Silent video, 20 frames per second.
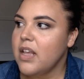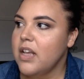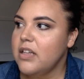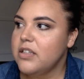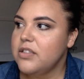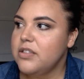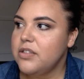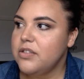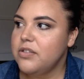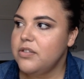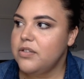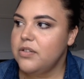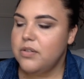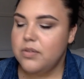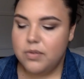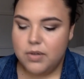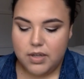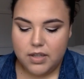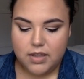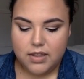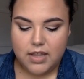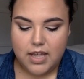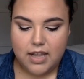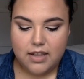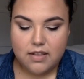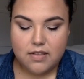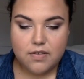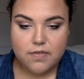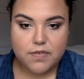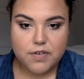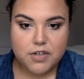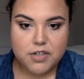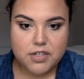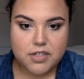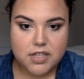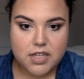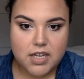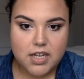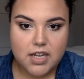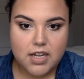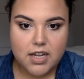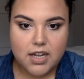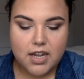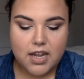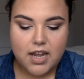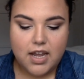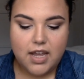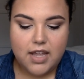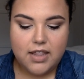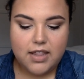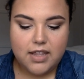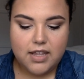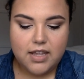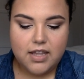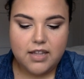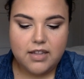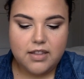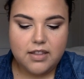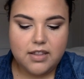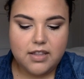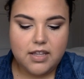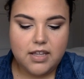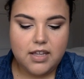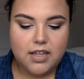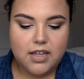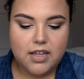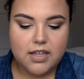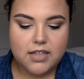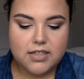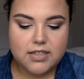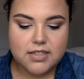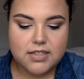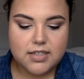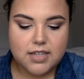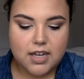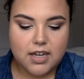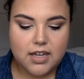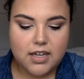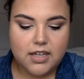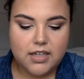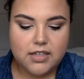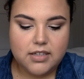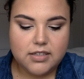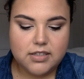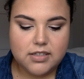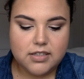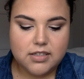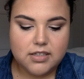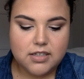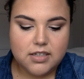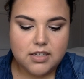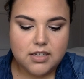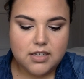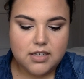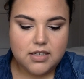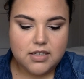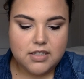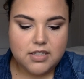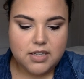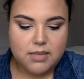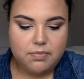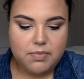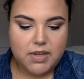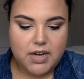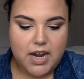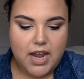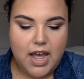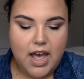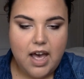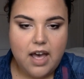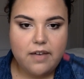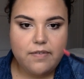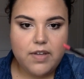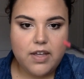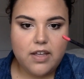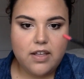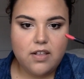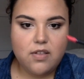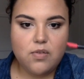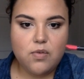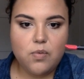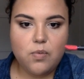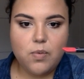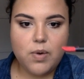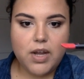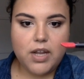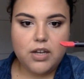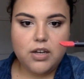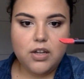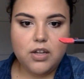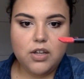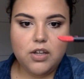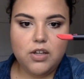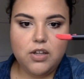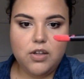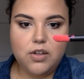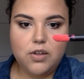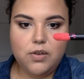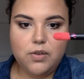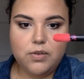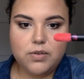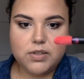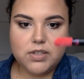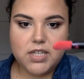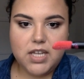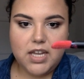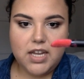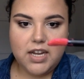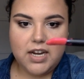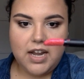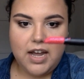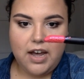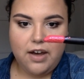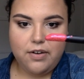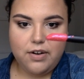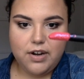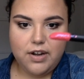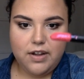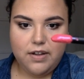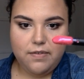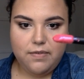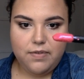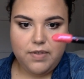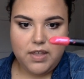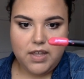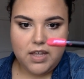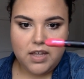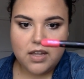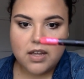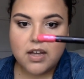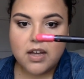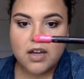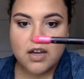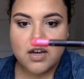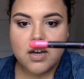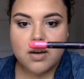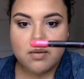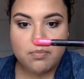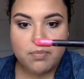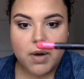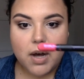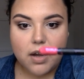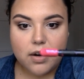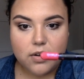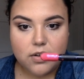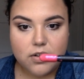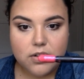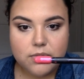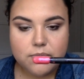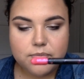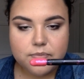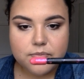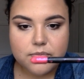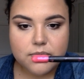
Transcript: So that's the first thing. And then the second tip that I have is when you take it out of the bottle,